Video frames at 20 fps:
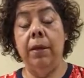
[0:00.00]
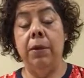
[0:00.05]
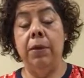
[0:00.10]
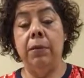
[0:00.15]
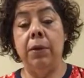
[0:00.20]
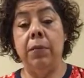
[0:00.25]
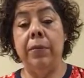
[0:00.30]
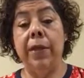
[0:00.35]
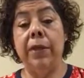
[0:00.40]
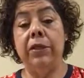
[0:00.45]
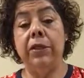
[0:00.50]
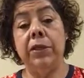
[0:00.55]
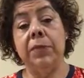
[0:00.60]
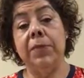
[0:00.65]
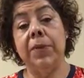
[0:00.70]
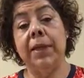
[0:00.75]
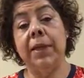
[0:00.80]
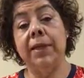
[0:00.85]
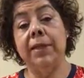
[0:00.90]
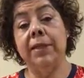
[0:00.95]
that just
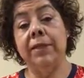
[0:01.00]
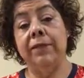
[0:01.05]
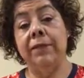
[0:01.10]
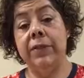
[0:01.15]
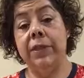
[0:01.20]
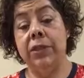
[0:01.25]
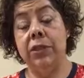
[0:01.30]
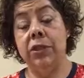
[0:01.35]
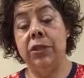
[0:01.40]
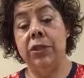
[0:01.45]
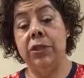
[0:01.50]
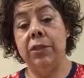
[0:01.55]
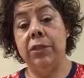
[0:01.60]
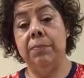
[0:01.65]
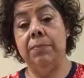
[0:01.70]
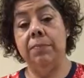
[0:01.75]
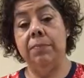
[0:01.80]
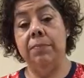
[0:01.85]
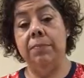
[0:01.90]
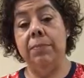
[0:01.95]
because the
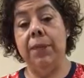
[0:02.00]
physician